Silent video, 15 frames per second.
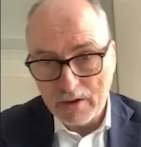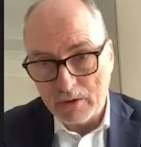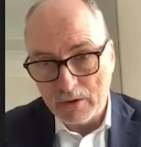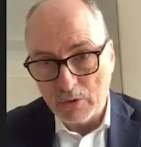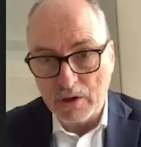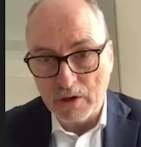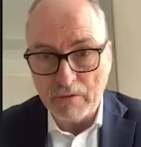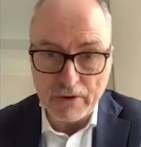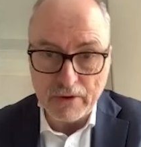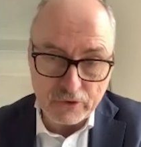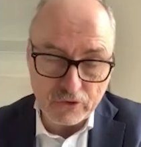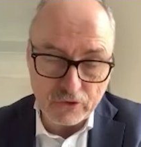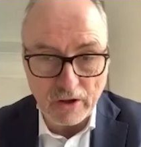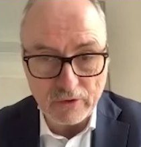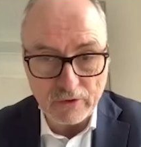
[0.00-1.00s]
You give us
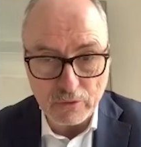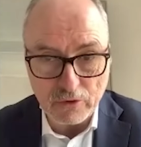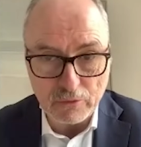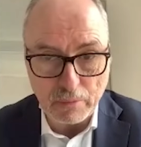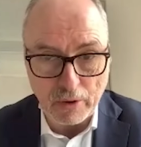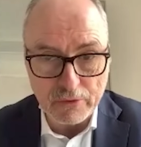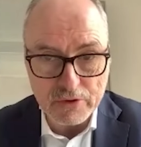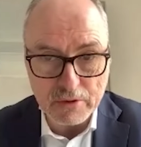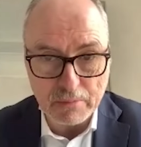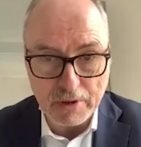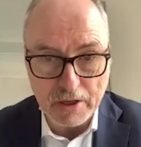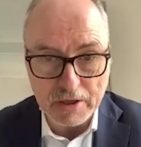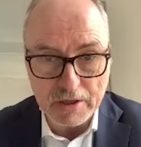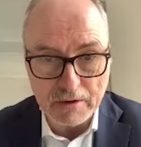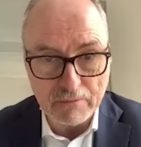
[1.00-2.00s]
just
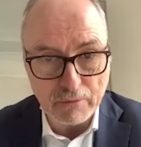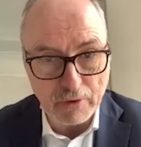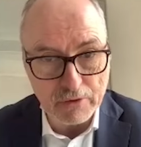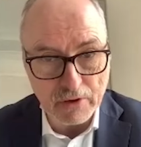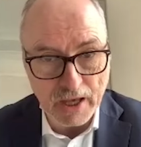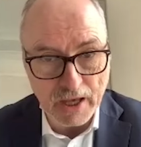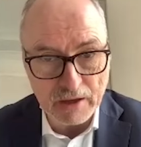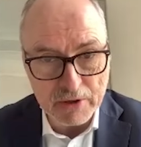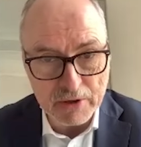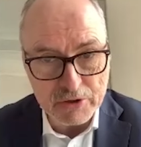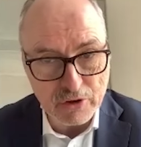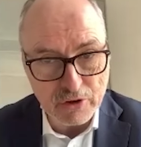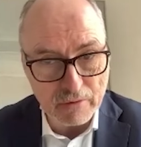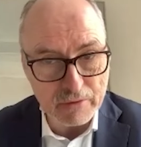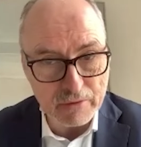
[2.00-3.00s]
responsibility for the language
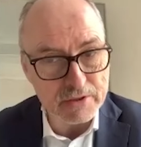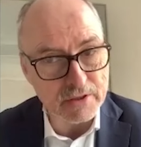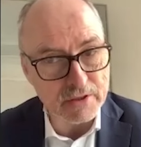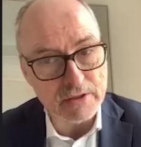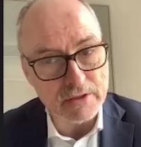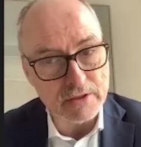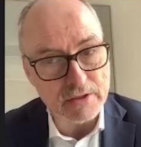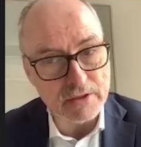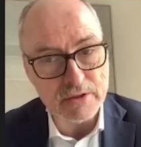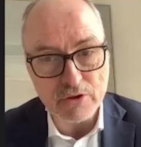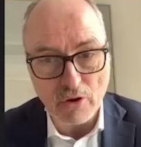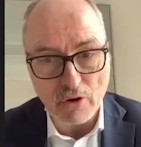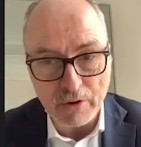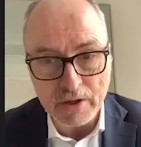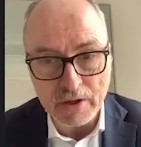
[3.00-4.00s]
services,
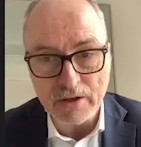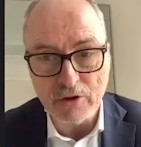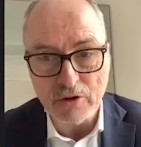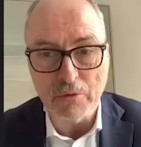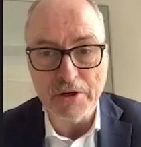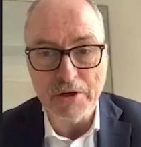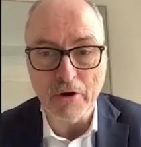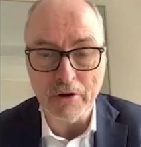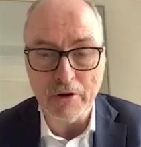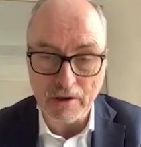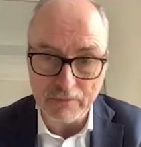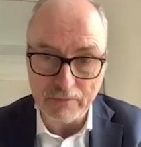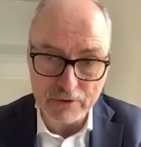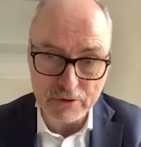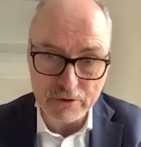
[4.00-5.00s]
sorry, you will not
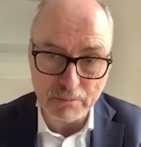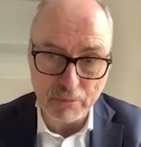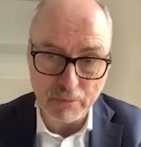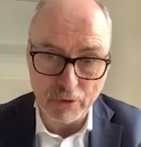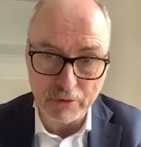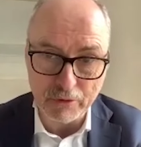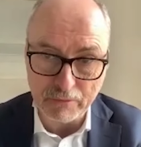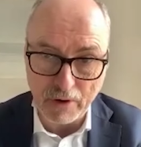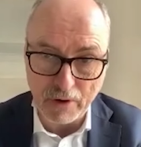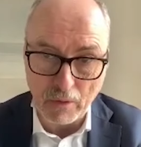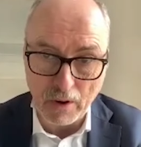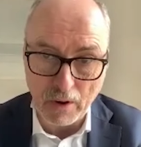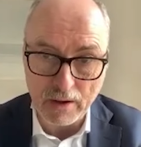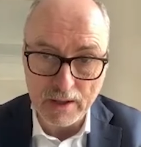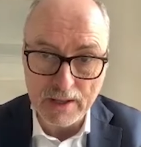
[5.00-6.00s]
have the support of
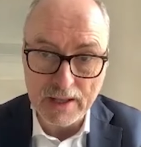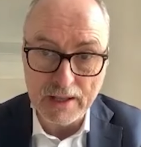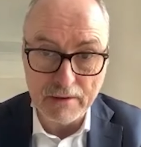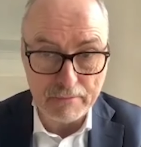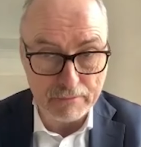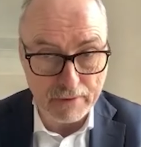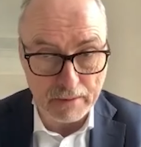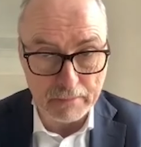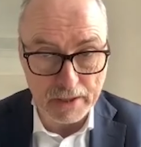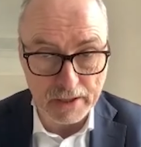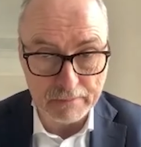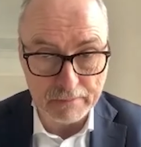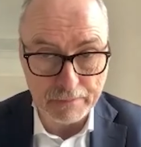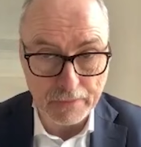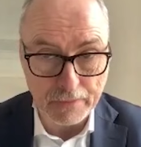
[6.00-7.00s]
our family.
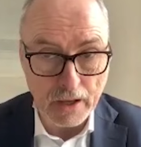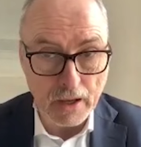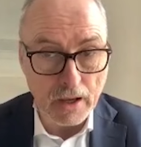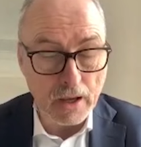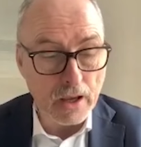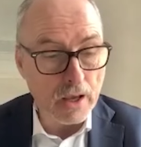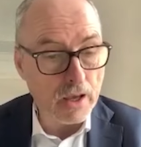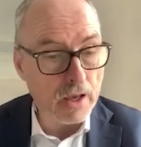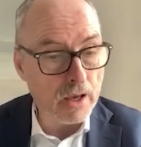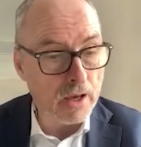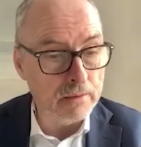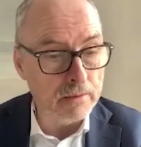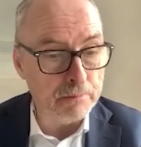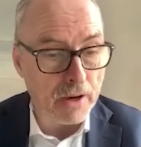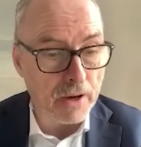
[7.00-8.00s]
And
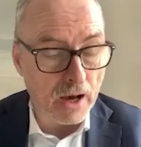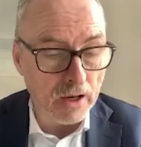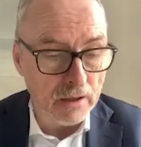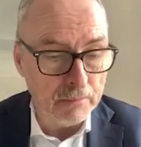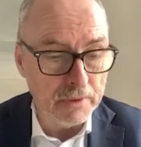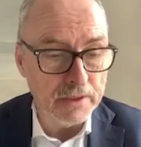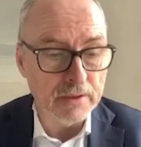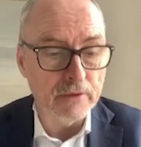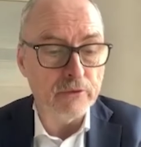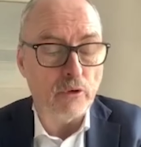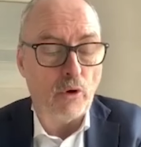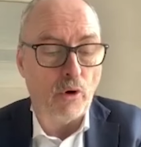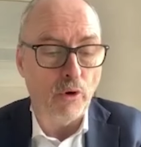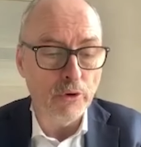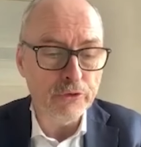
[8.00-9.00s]
Parliament is
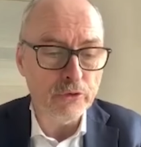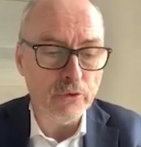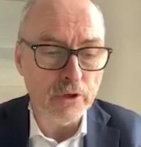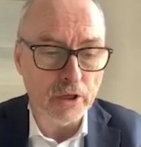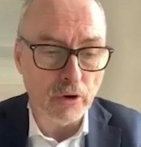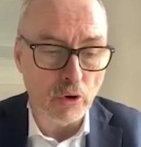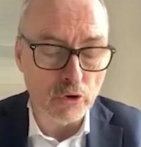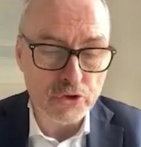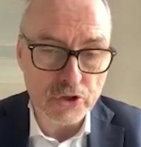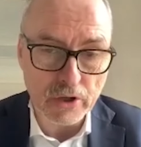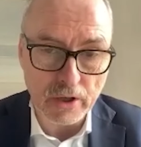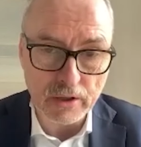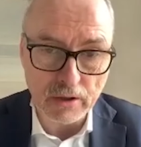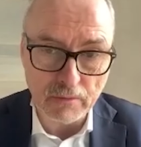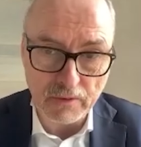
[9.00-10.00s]
also
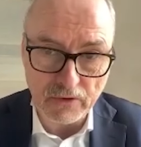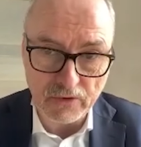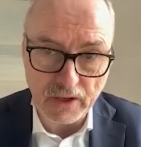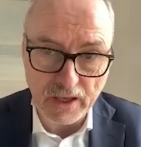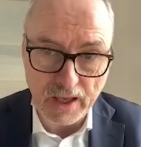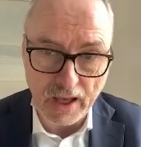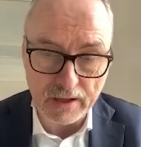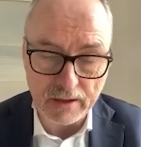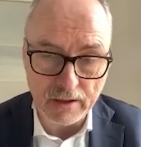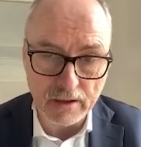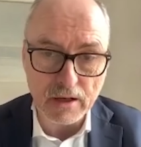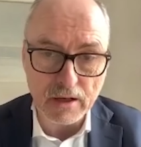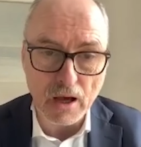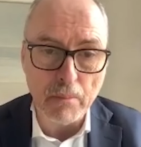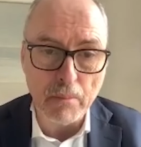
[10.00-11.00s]
negotiating with the candidate
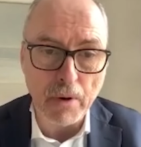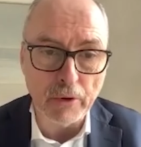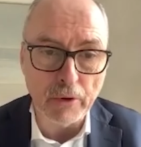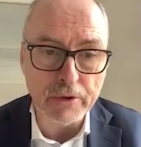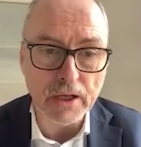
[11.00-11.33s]
about